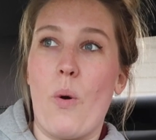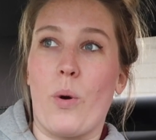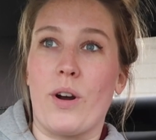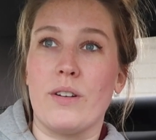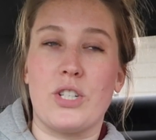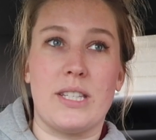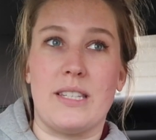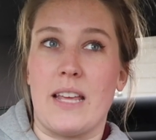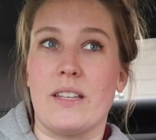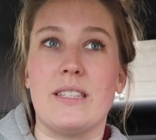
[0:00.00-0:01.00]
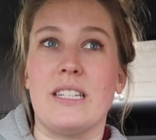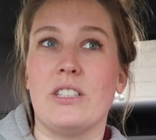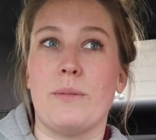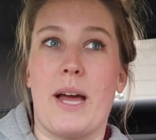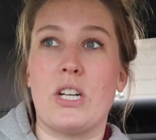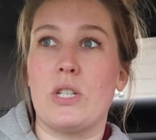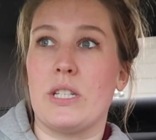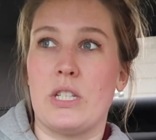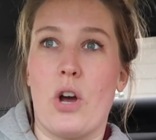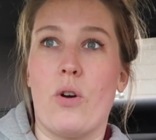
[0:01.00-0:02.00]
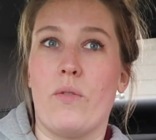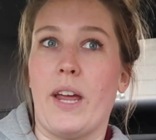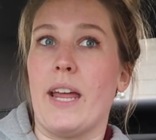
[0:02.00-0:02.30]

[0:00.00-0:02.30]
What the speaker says: or just stainless steel to match the stove